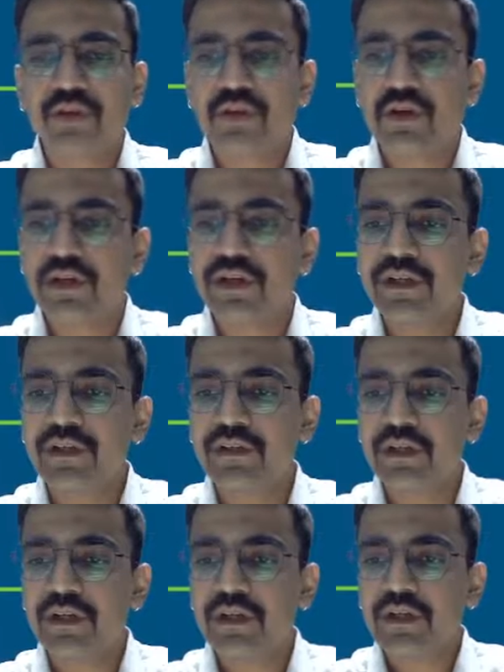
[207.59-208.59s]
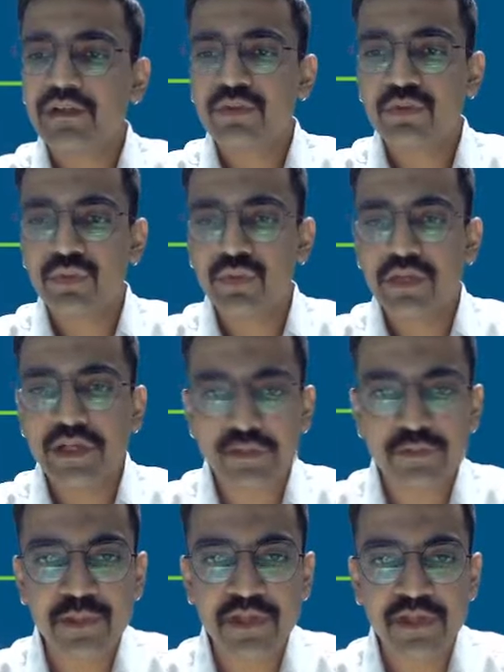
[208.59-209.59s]
All right. So let
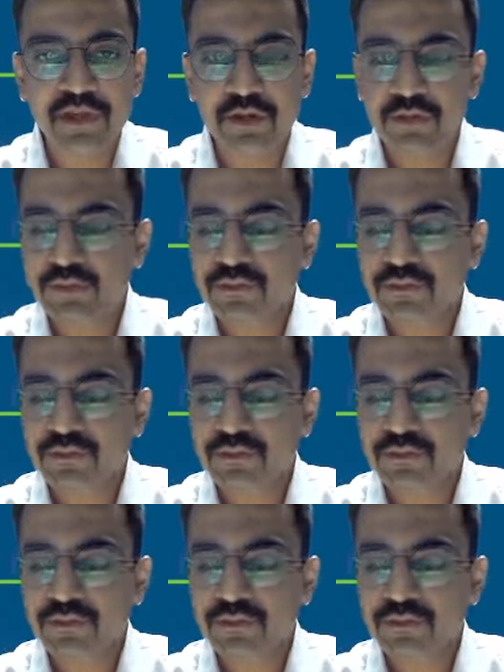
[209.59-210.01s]
us begin now.